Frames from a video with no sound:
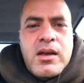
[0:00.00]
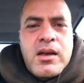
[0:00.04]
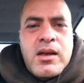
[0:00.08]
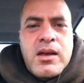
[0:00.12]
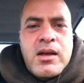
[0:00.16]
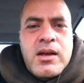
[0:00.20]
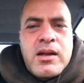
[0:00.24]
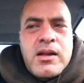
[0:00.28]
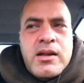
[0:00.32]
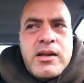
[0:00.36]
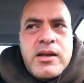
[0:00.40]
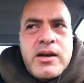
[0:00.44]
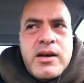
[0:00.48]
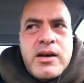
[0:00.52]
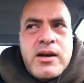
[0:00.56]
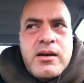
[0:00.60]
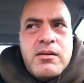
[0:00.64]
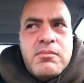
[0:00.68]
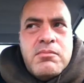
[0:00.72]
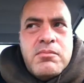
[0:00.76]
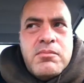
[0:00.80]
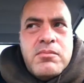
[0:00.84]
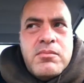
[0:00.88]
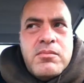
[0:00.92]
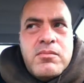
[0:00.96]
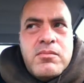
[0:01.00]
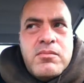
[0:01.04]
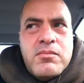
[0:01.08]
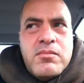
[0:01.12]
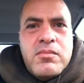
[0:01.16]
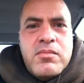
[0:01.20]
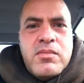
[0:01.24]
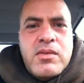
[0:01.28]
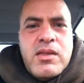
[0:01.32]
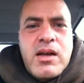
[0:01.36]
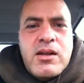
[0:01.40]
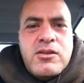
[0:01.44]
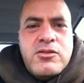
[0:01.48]
And
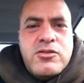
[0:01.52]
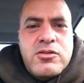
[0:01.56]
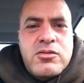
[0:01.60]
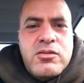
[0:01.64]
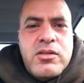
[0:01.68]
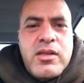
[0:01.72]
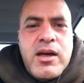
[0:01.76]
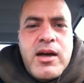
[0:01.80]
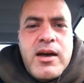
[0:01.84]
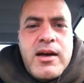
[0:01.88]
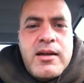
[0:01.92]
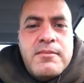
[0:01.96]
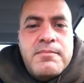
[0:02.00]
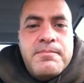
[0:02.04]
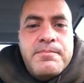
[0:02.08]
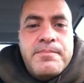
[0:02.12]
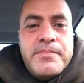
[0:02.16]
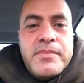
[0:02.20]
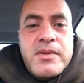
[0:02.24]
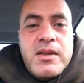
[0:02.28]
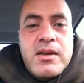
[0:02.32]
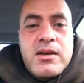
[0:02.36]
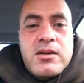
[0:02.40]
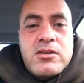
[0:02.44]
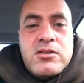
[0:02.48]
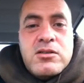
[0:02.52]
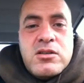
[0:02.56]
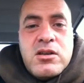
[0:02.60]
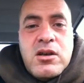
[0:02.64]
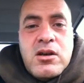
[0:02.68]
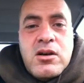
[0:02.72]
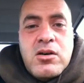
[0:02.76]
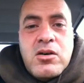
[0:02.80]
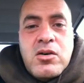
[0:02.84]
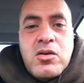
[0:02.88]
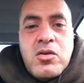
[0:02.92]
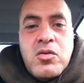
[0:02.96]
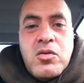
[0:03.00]
they do that.
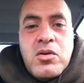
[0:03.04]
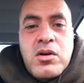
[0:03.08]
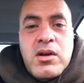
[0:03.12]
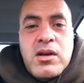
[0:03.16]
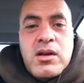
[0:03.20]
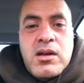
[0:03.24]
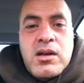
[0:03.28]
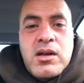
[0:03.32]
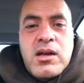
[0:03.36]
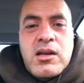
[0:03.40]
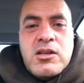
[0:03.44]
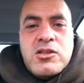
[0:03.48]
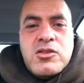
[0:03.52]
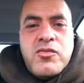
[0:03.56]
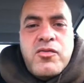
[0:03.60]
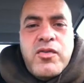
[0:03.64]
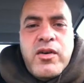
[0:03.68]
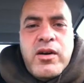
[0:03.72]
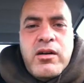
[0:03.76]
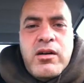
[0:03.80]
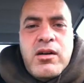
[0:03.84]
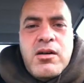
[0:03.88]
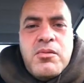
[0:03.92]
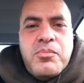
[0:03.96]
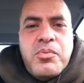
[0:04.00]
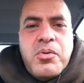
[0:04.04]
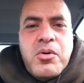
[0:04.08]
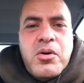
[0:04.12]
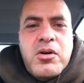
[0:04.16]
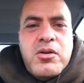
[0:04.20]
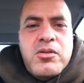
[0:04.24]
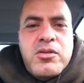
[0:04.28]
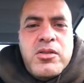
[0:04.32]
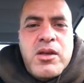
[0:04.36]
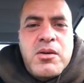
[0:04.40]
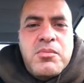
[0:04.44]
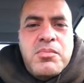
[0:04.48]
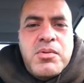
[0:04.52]
So it's very
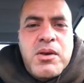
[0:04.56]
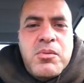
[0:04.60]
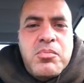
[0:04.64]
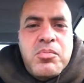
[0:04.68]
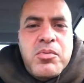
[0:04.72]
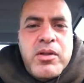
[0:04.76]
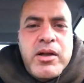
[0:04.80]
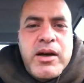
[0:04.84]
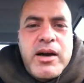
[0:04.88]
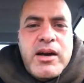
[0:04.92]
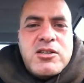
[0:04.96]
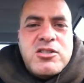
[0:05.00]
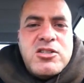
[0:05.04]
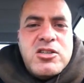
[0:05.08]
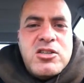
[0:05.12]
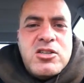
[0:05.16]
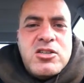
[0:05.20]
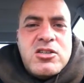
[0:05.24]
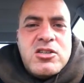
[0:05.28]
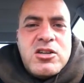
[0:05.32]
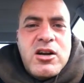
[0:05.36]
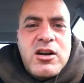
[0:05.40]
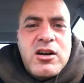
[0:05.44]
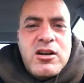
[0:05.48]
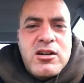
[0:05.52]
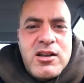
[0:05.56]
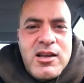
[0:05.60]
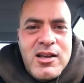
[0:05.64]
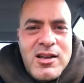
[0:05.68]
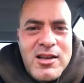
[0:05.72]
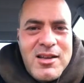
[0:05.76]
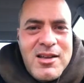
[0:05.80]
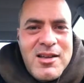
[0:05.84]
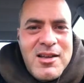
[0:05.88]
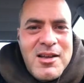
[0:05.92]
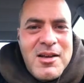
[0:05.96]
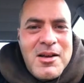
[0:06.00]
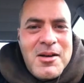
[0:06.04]
important that people actually start
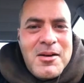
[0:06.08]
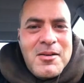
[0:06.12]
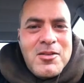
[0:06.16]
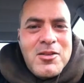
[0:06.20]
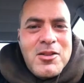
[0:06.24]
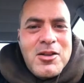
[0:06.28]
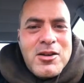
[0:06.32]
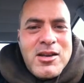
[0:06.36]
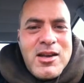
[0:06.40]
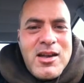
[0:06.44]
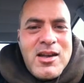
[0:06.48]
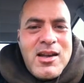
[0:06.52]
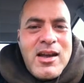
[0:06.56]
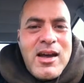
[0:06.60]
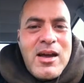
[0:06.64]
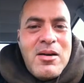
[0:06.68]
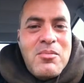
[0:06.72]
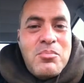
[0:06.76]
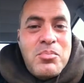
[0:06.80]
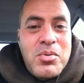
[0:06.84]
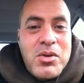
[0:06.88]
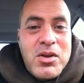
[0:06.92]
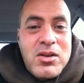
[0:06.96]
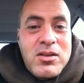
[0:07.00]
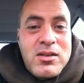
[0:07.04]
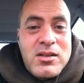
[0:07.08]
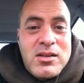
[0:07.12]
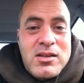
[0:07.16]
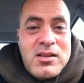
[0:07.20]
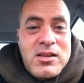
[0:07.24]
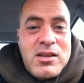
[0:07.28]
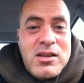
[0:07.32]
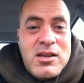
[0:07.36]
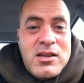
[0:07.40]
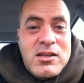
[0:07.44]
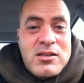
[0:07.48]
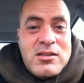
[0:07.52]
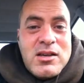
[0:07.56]
looking at
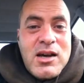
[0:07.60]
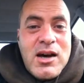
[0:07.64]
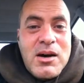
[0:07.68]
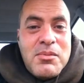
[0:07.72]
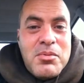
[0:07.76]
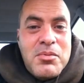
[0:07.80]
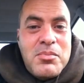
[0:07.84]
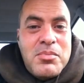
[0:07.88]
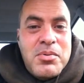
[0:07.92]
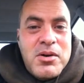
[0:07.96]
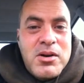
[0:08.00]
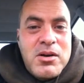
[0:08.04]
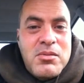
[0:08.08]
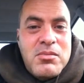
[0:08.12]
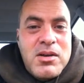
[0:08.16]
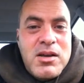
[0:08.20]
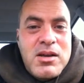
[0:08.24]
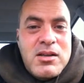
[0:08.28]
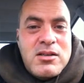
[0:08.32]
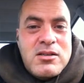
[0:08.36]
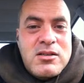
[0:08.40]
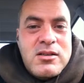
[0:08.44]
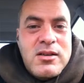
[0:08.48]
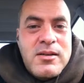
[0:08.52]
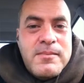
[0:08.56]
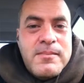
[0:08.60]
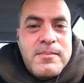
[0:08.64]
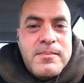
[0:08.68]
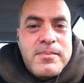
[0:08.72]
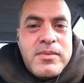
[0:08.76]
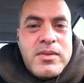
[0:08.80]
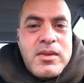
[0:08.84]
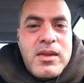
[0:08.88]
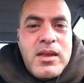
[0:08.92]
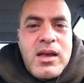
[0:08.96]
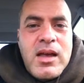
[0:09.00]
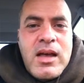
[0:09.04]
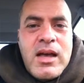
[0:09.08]
building these copper pyramids
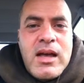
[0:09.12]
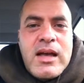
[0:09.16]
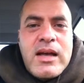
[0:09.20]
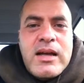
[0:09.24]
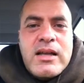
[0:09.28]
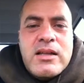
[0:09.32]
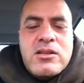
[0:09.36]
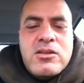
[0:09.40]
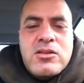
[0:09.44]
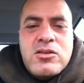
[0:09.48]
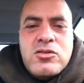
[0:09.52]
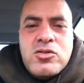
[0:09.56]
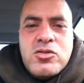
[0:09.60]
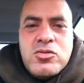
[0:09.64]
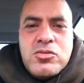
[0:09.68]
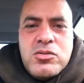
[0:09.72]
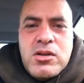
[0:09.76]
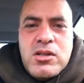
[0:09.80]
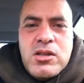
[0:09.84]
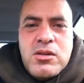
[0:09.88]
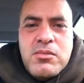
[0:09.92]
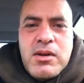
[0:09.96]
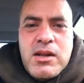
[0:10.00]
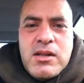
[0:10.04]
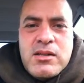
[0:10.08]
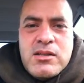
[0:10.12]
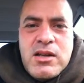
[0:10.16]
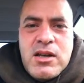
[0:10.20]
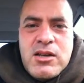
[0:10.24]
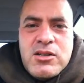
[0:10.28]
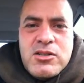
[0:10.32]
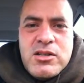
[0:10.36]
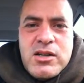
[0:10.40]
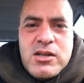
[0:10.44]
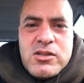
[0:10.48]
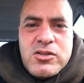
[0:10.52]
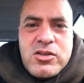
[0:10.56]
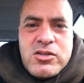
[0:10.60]
and doing the
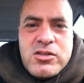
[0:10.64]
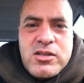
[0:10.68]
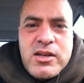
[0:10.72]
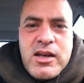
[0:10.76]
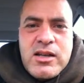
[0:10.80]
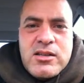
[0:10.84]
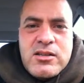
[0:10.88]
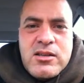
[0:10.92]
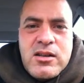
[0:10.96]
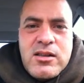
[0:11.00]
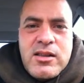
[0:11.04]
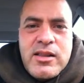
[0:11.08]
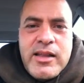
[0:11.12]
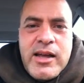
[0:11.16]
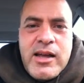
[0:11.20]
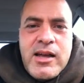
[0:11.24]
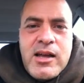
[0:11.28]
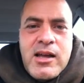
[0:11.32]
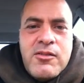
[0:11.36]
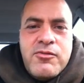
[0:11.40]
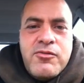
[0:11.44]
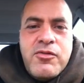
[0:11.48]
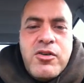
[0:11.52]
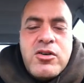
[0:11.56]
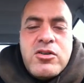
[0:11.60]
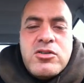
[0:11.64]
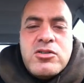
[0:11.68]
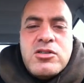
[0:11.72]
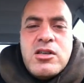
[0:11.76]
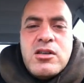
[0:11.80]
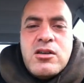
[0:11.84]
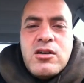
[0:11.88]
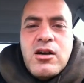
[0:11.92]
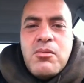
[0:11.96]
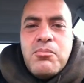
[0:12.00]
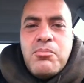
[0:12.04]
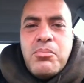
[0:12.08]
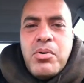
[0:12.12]
meditation exercise on light and
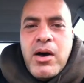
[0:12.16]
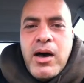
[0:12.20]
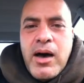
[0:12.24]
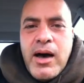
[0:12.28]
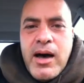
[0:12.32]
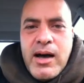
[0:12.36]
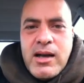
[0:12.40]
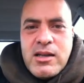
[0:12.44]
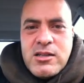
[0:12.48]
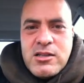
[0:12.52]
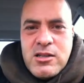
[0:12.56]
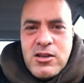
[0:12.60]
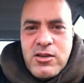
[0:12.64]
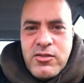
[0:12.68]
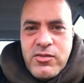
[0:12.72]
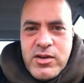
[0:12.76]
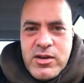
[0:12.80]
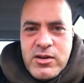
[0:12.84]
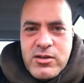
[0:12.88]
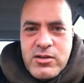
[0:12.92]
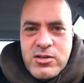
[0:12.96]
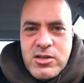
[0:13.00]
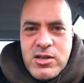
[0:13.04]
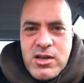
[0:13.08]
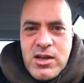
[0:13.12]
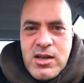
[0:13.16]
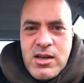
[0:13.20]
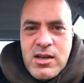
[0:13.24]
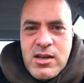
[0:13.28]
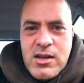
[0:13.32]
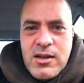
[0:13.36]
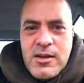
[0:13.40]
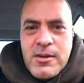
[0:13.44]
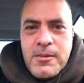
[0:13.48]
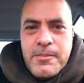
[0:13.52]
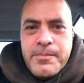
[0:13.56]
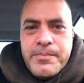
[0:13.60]
focusing on positive energy.